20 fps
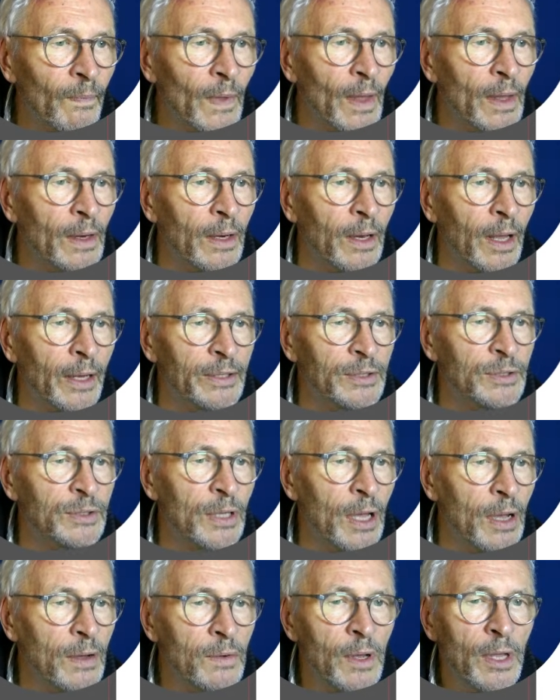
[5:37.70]
like
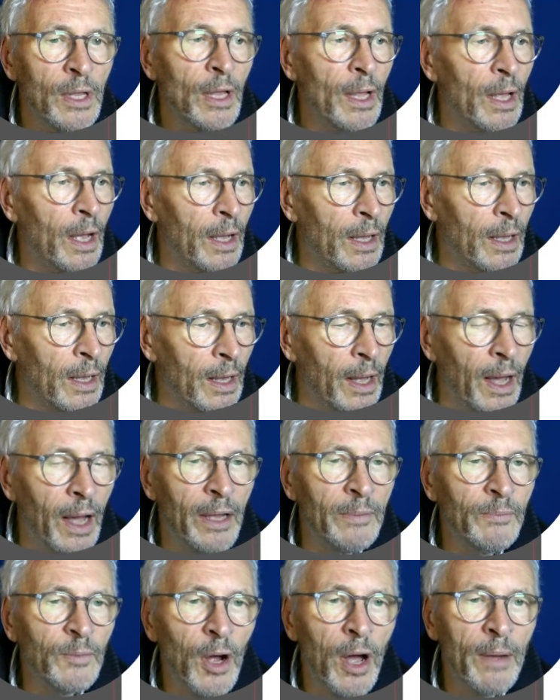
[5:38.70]
so.
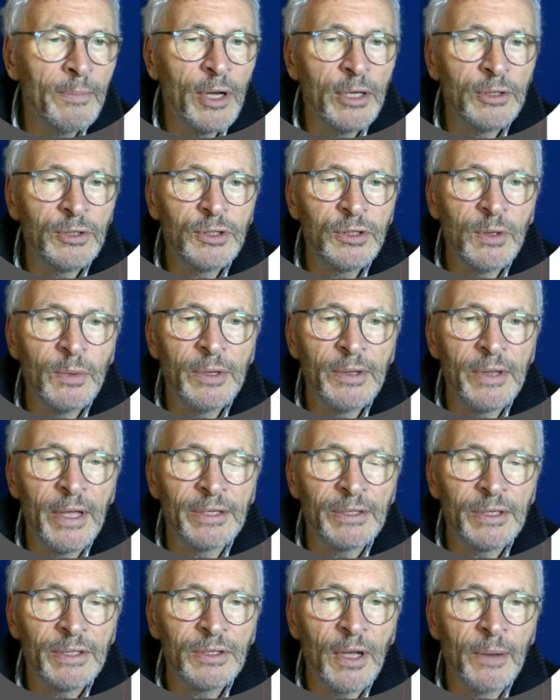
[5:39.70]
And what I'm going to do with this
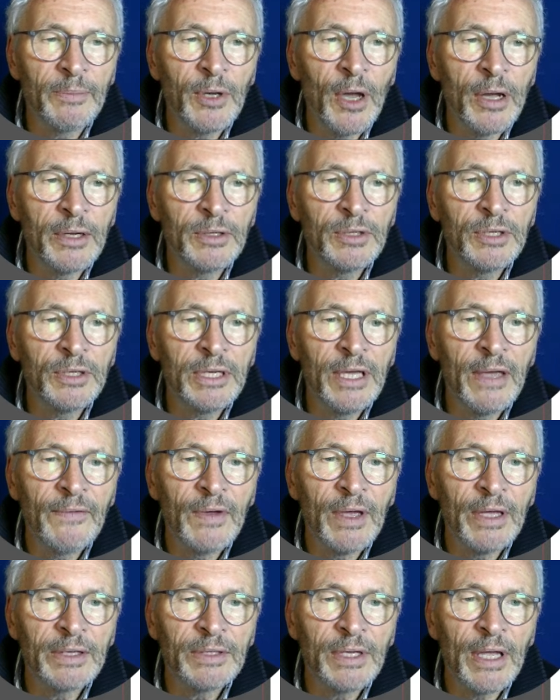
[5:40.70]
is I'm going to give
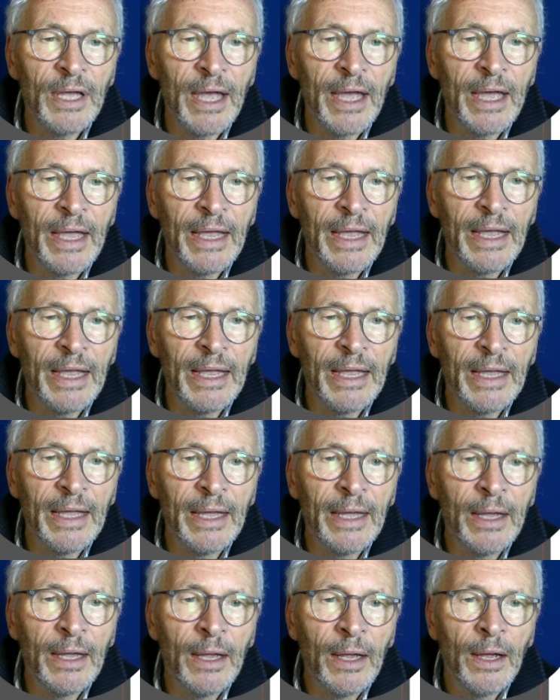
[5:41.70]
it
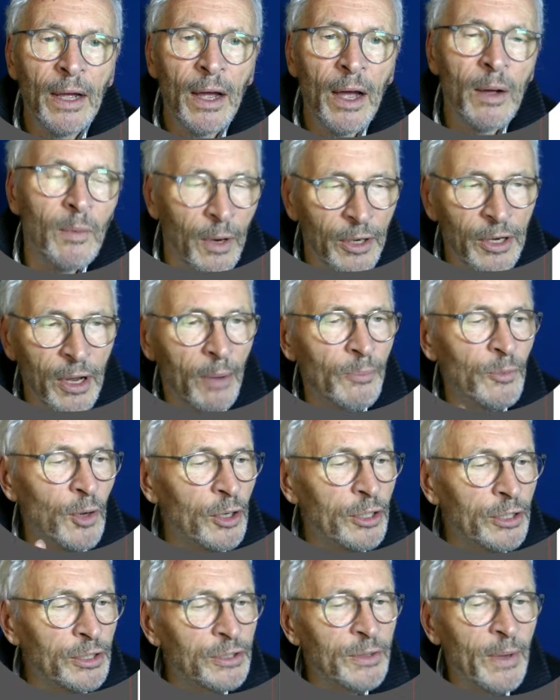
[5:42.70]
well, no, I'm not
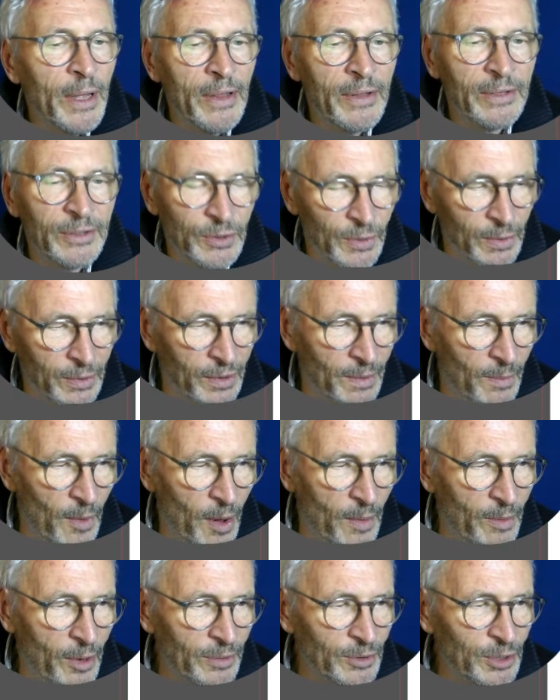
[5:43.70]
going to do anything to it at the
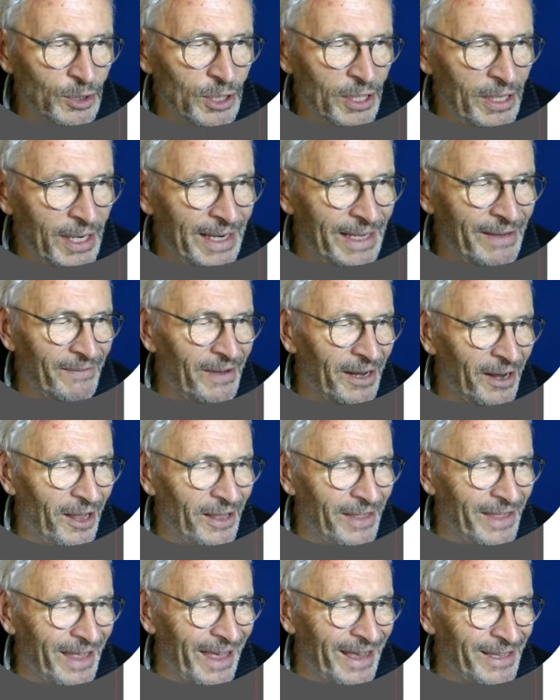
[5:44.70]
moment. I'm just going to leave like
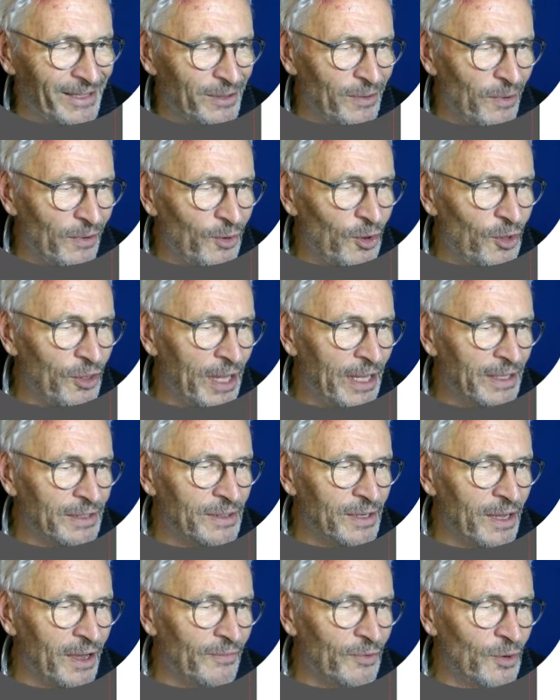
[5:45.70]
that. So I've got
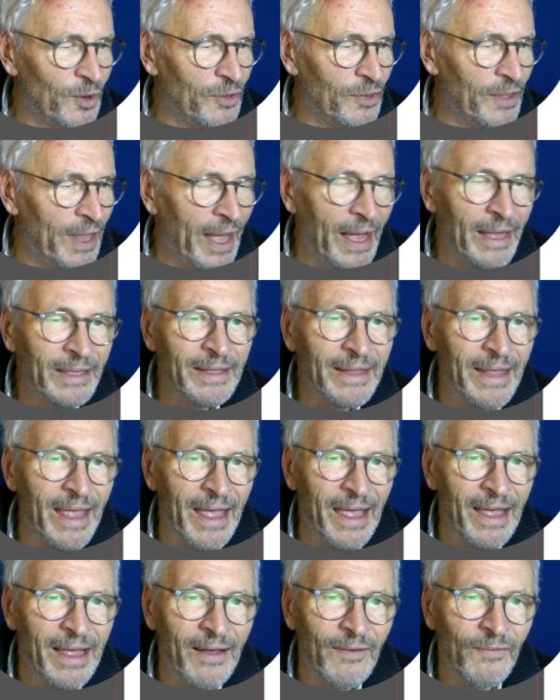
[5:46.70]
that
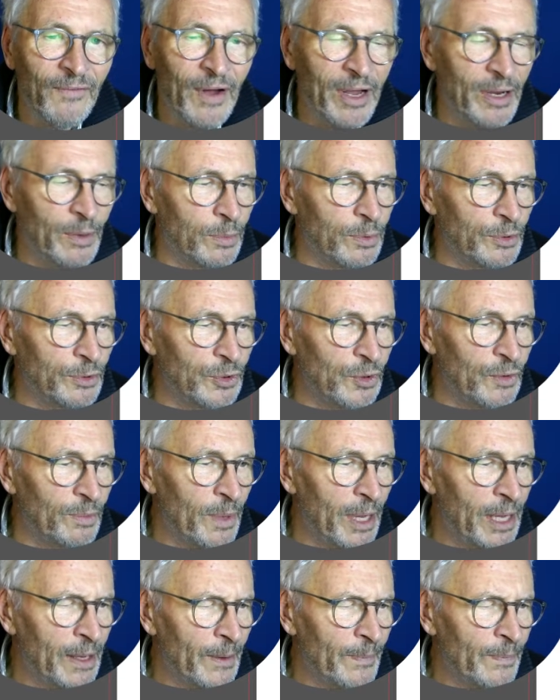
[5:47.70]
there available to
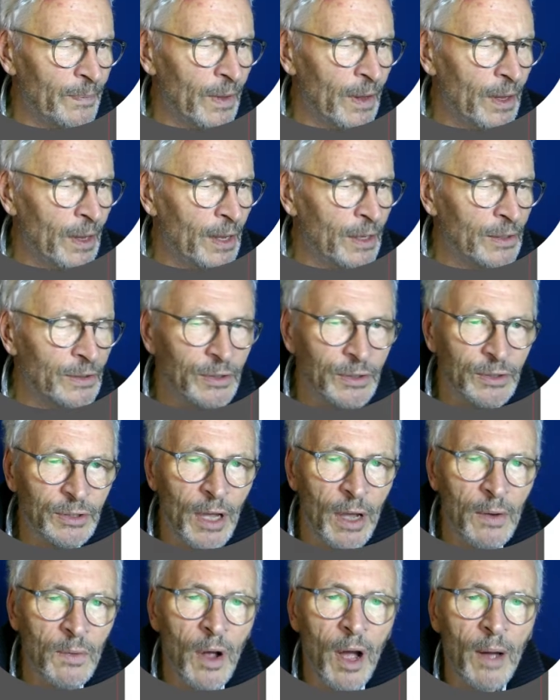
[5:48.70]
me.
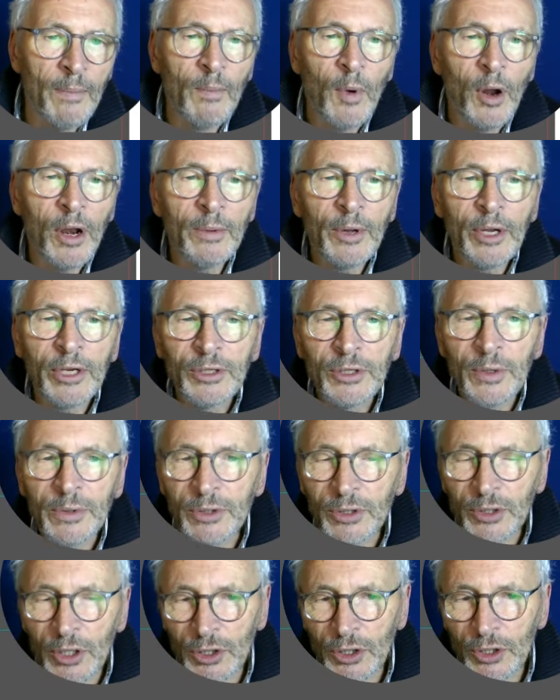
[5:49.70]
So, and what I'm going to do is
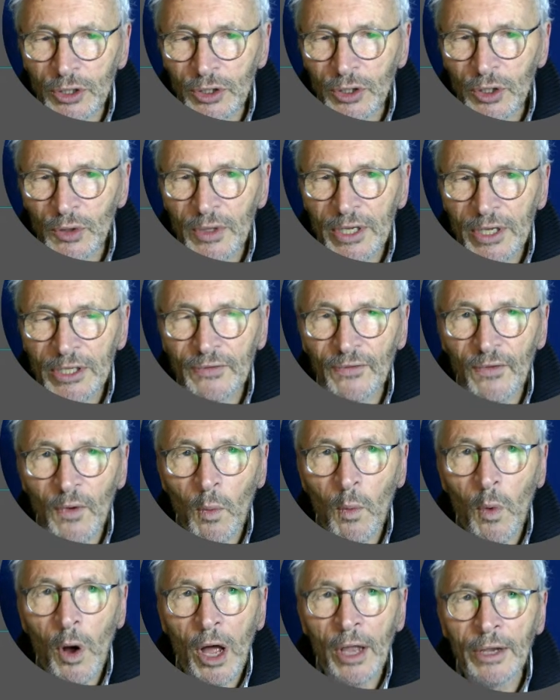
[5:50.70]
just to do this for
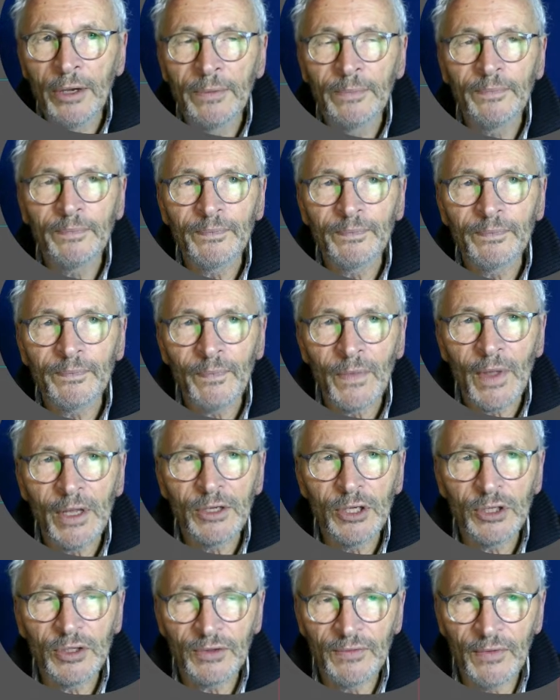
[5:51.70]

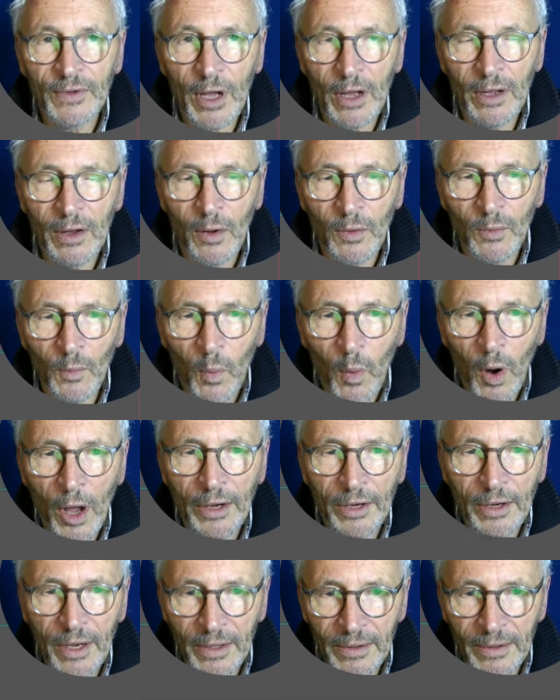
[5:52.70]
just on one